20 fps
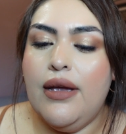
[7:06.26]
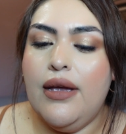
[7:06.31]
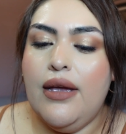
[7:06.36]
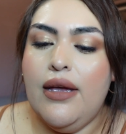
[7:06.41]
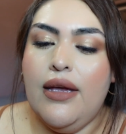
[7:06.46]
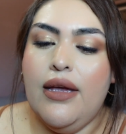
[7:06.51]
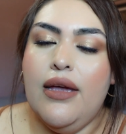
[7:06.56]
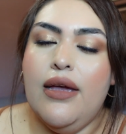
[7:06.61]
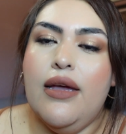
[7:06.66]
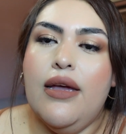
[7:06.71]

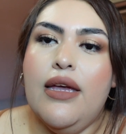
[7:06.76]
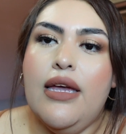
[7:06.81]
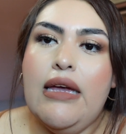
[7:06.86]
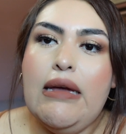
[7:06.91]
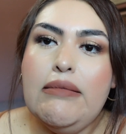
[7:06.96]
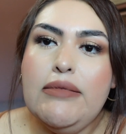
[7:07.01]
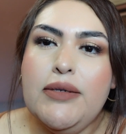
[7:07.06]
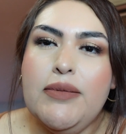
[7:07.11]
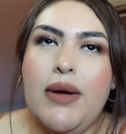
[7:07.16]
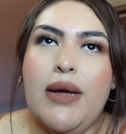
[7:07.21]
it
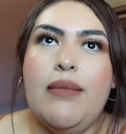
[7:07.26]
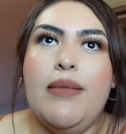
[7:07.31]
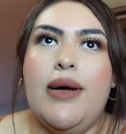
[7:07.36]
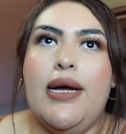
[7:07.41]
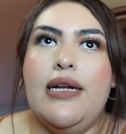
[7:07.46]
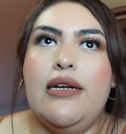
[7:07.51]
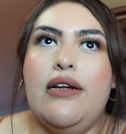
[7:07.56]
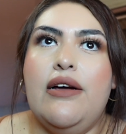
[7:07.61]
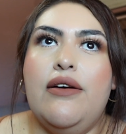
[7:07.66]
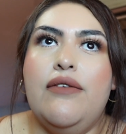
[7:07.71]
keeps my
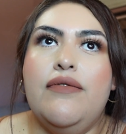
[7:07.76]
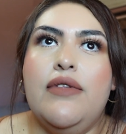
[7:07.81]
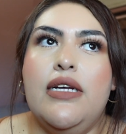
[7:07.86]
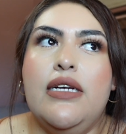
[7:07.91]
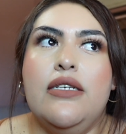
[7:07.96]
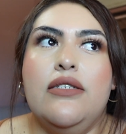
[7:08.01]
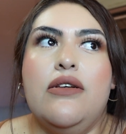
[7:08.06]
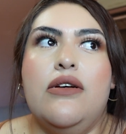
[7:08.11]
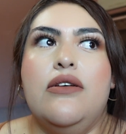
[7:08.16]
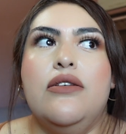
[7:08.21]
mind off
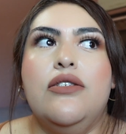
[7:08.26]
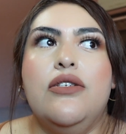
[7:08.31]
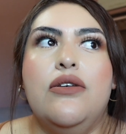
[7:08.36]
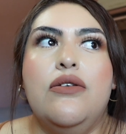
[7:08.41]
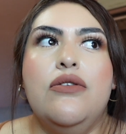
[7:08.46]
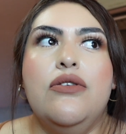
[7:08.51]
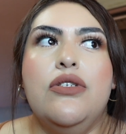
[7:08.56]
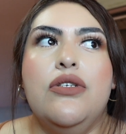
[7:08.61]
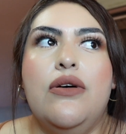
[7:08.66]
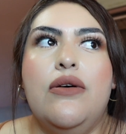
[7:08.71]
things
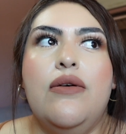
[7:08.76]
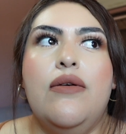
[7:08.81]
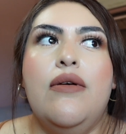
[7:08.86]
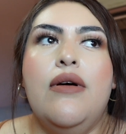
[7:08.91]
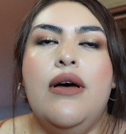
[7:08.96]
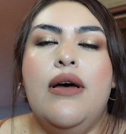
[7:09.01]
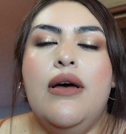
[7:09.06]
also. So,